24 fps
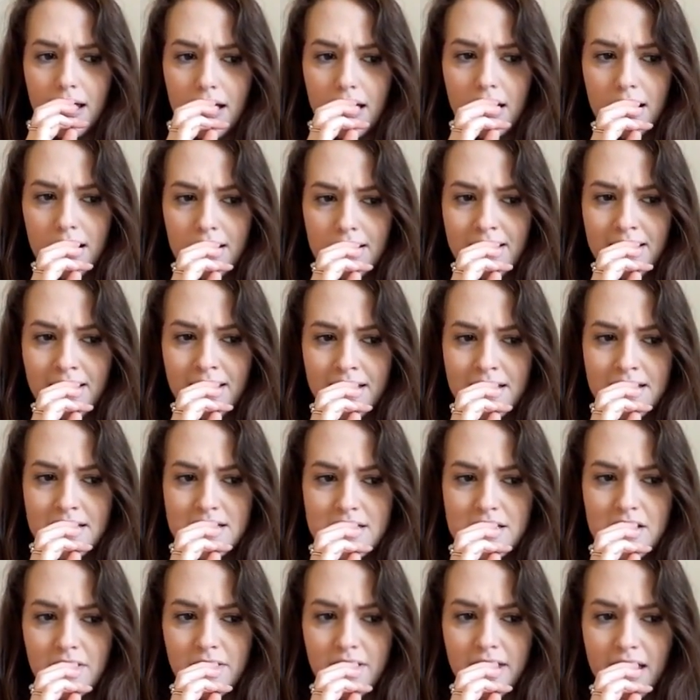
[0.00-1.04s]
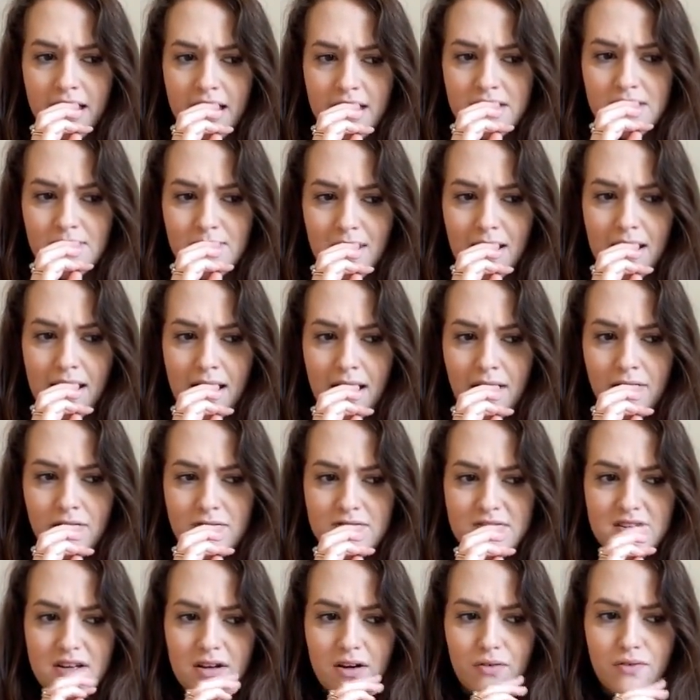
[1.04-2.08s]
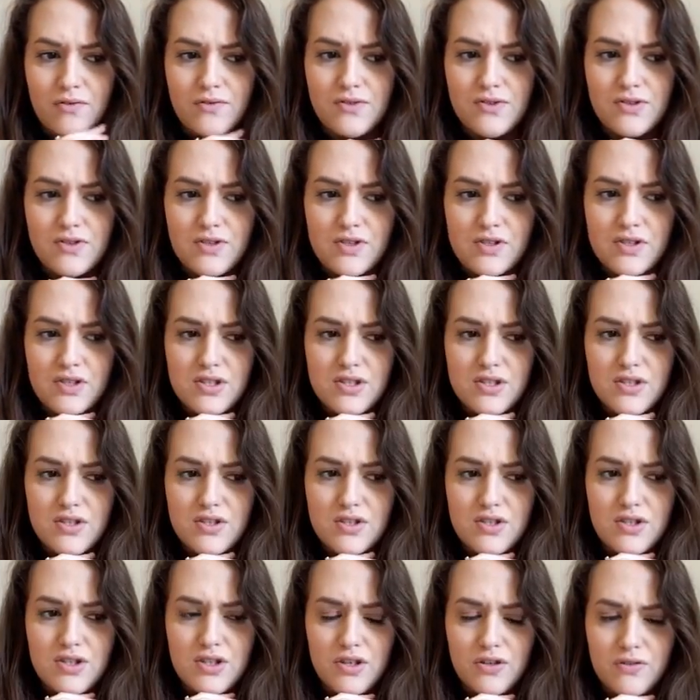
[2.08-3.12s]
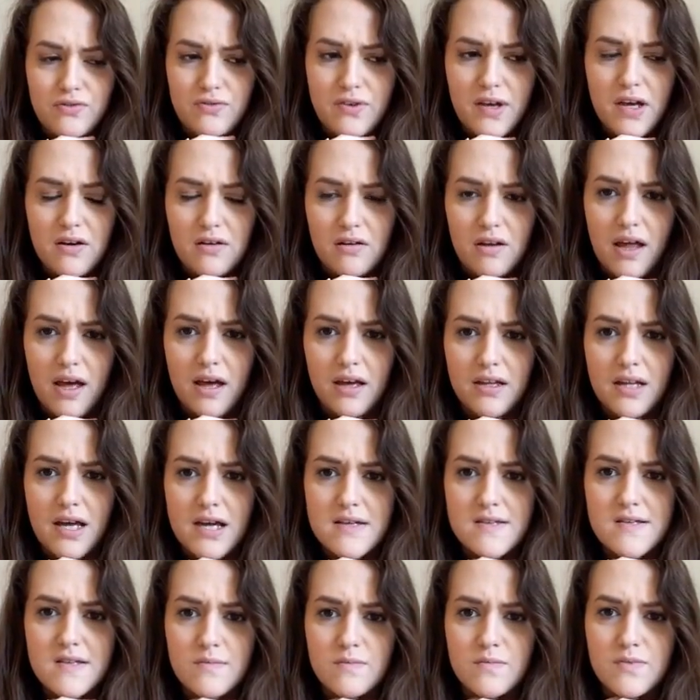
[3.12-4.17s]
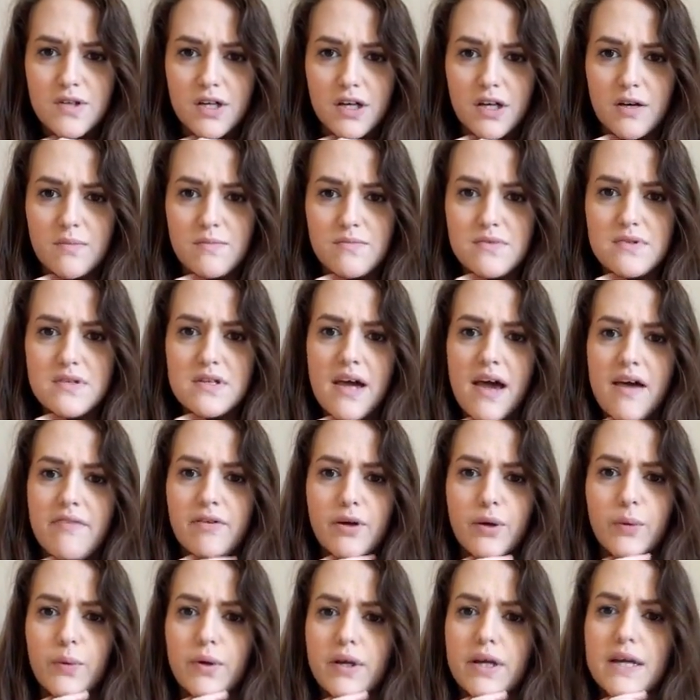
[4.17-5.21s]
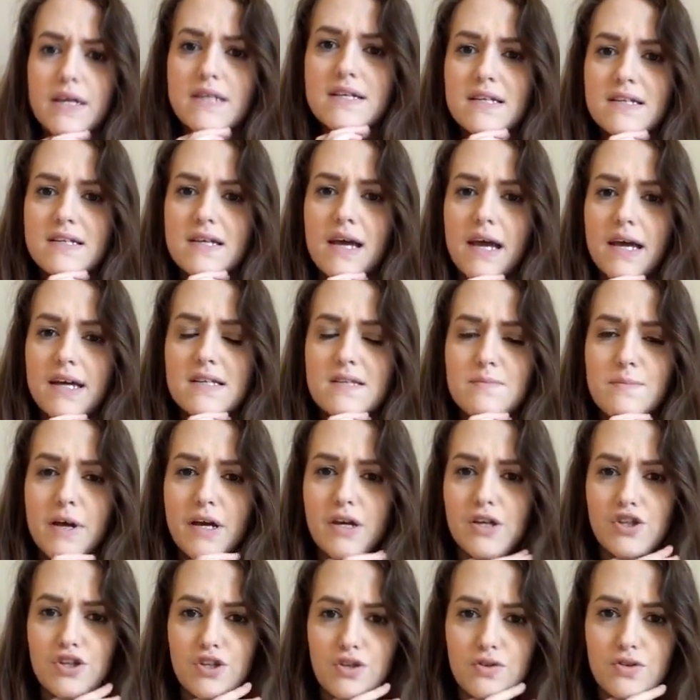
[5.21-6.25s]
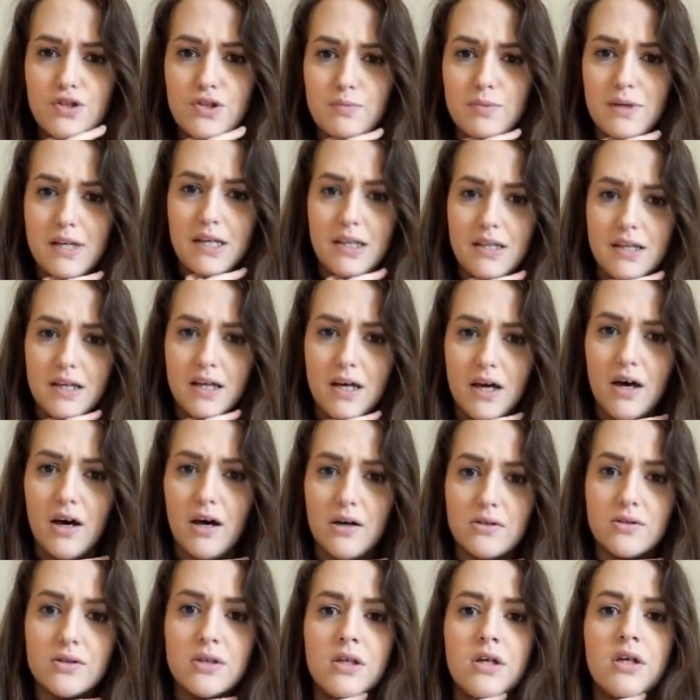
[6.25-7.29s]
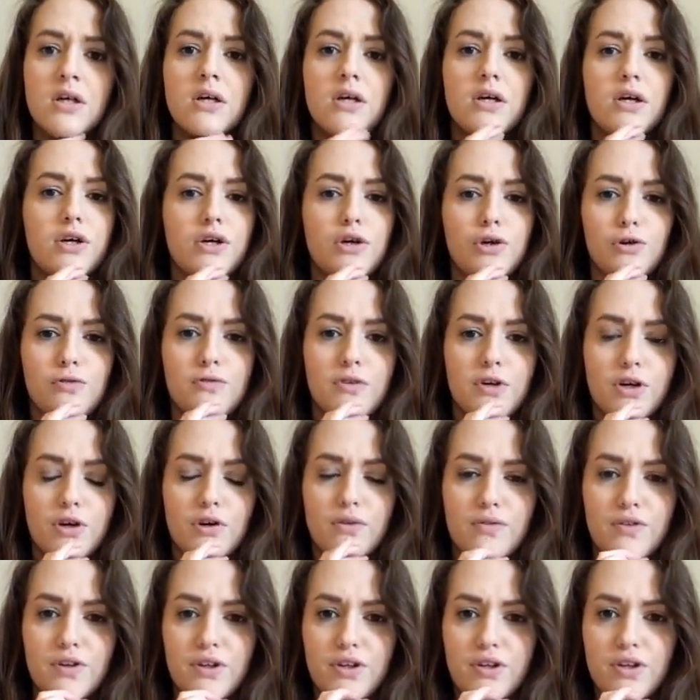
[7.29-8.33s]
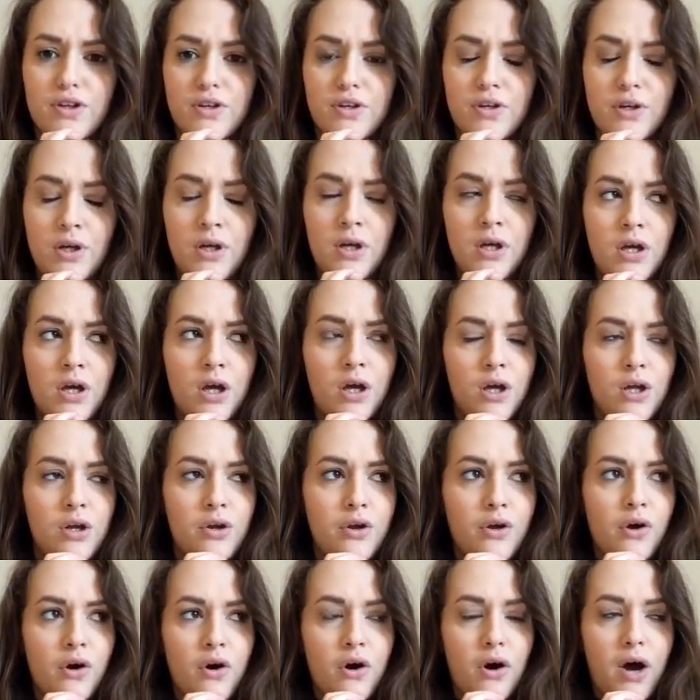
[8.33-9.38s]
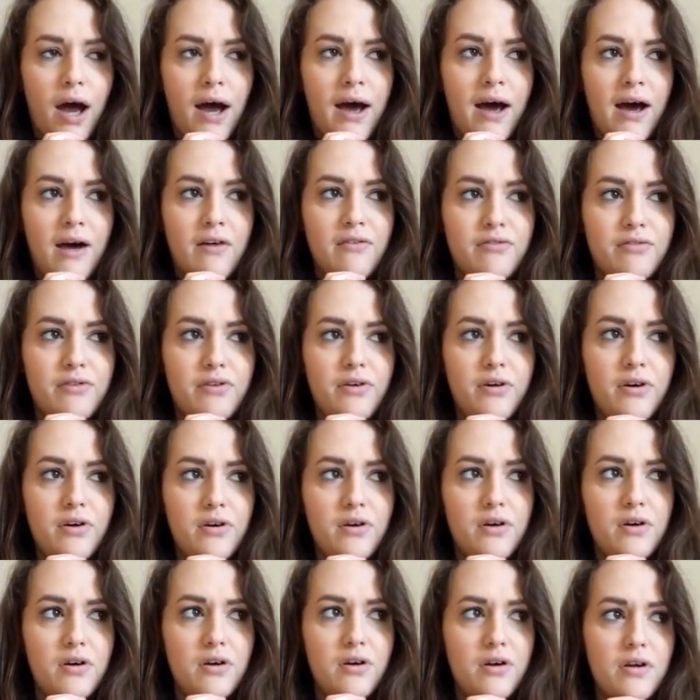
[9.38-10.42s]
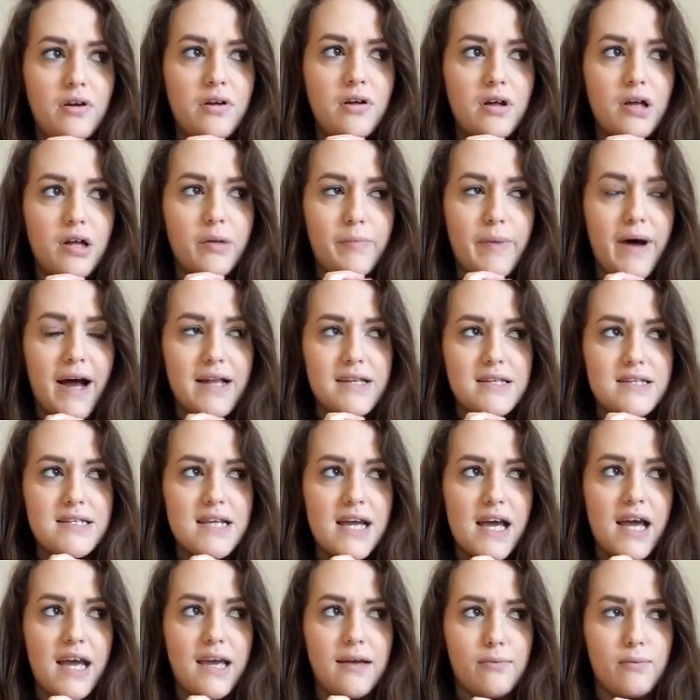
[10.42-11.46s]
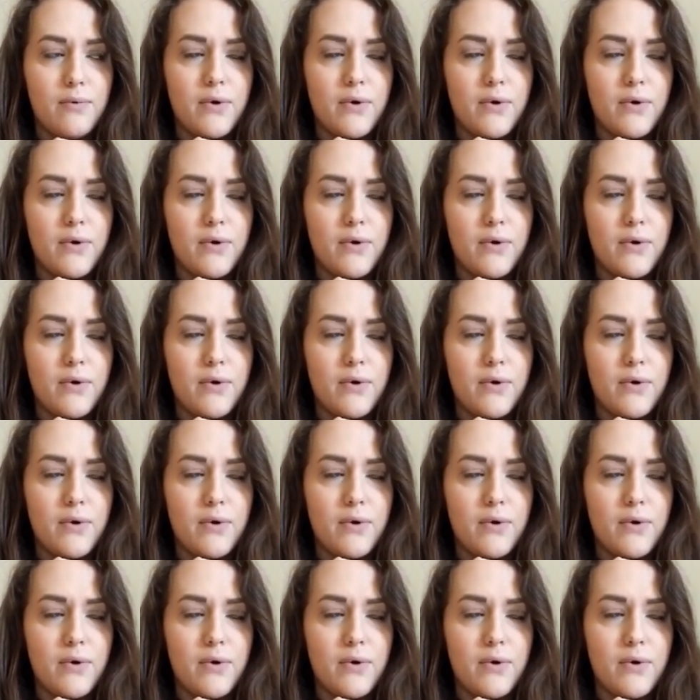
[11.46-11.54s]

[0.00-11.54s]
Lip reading: And I think it's okay to allow yourself to feel like that sometimes. Everyone expects you to be the girl who recovered and not have a bad day.